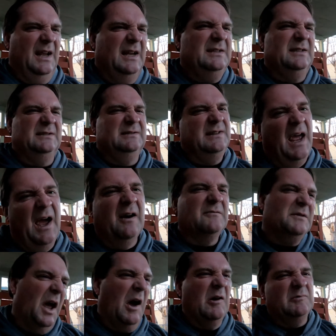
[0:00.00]
it's just
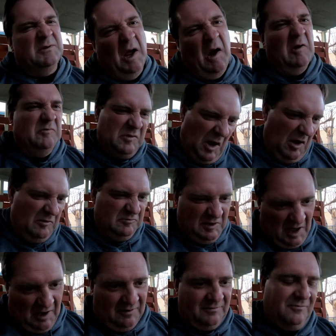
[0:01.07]
down, down, down, down,
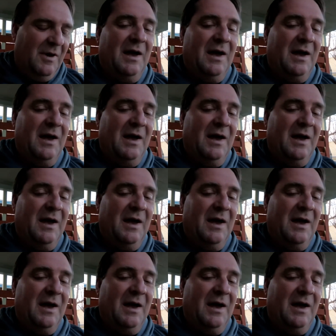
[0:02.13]
down.